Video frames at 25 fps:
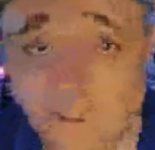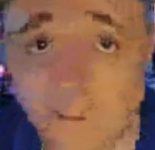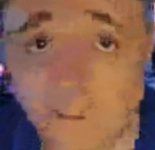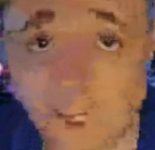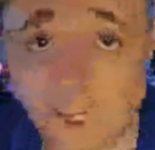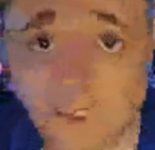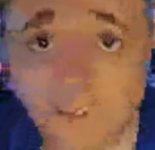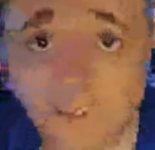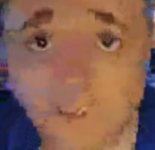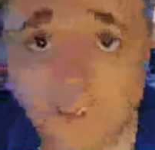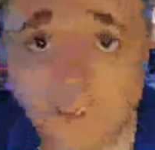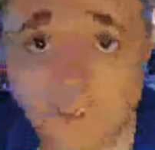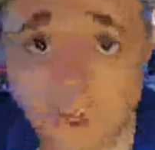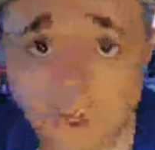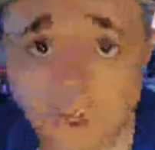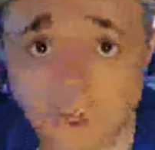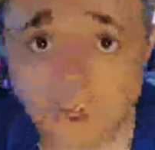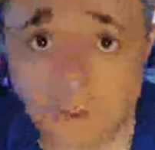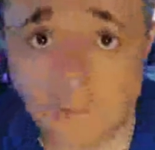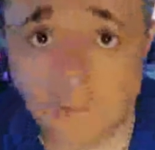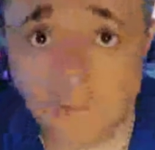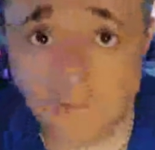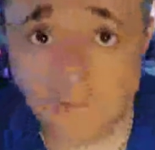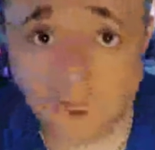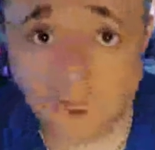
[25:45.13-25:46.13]
If you want to share the
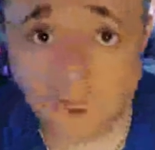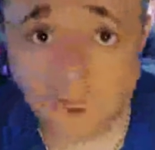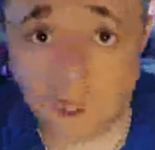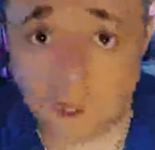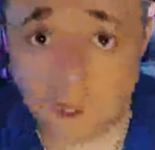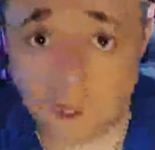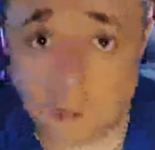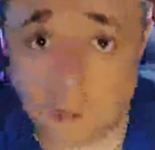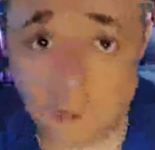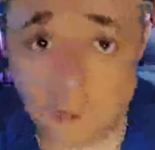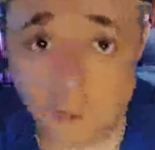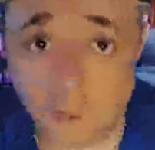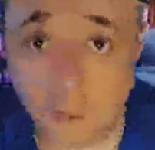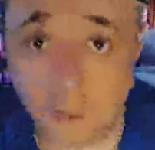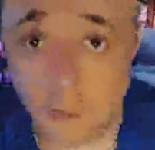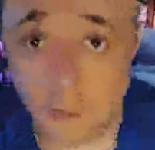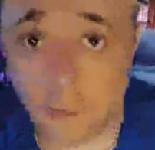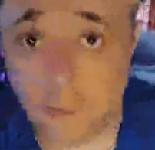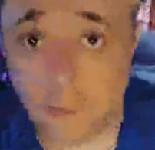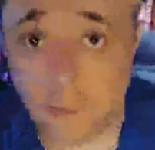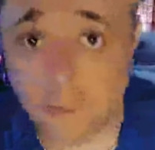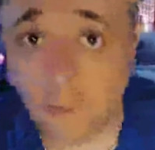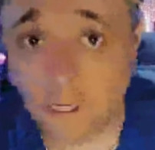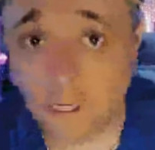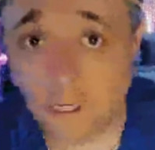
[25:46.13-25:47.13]
video, that'd be great
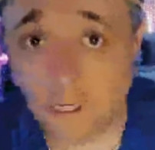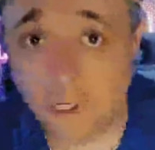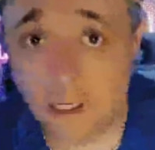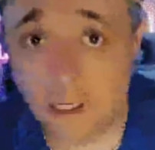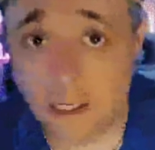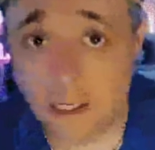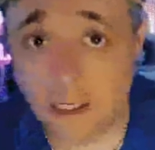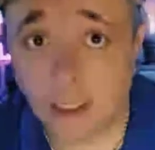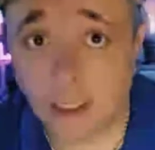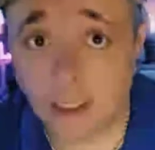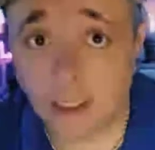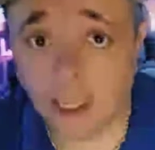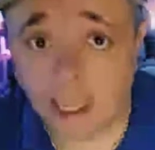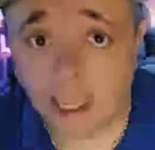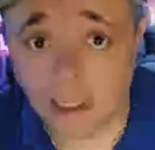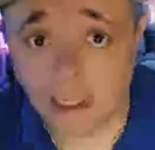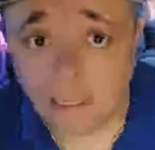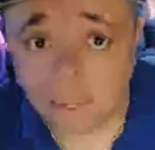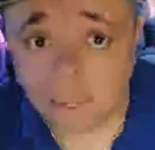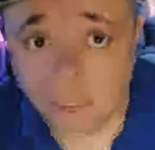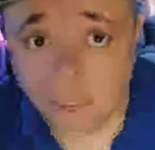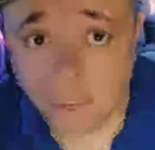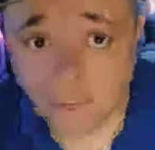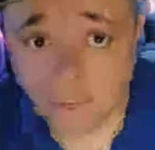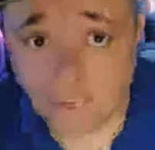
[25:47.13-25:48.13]
too. I
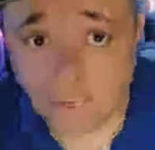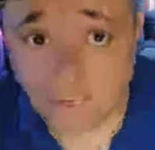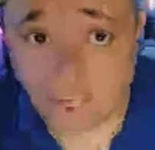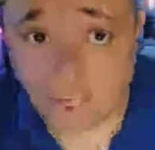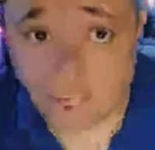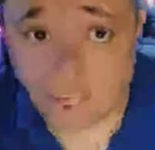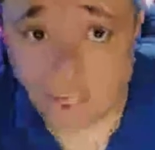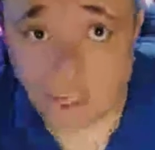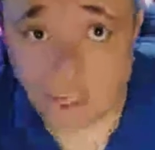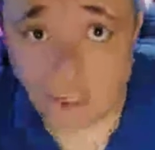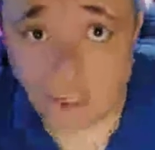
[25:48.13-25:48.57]
appreciate that.